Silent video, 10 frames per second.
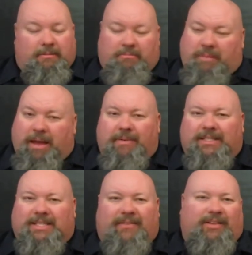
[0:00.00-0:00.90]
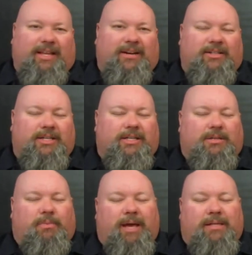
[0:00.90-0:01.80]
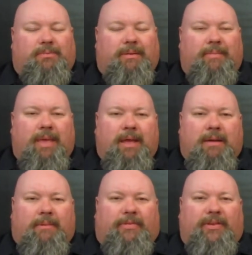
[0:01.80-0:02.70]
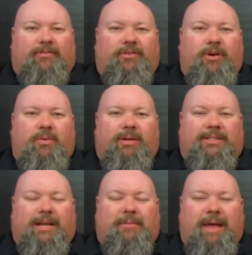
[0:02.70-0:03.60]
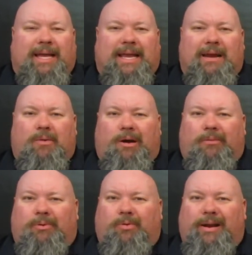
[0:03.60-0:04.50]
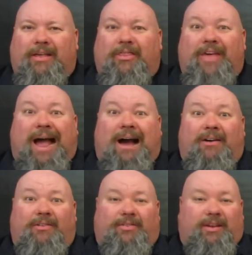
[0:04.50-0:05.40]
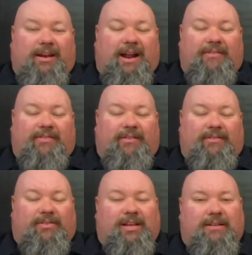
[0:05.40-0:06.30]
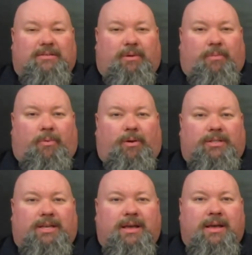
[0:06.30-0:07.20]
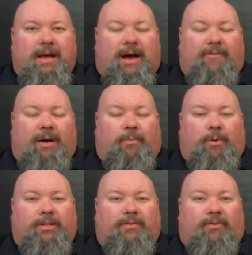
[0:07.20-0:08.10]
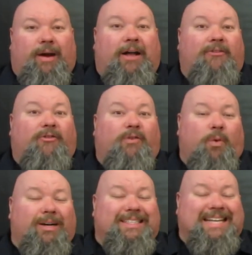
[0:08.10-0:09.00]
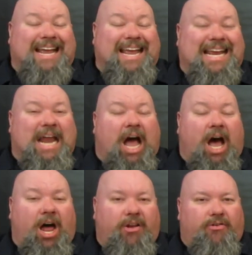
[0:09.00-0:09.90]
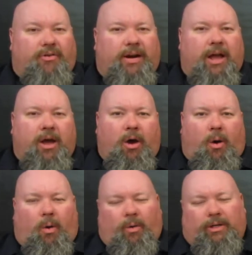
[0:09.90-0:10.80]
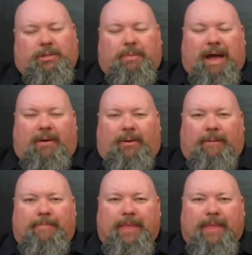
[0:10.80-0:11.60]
maybe 7 liters in displacement, but this new one's going to make anywhere between 1,000, and I've even seen some reports of upwards of around 1,400 horsepower.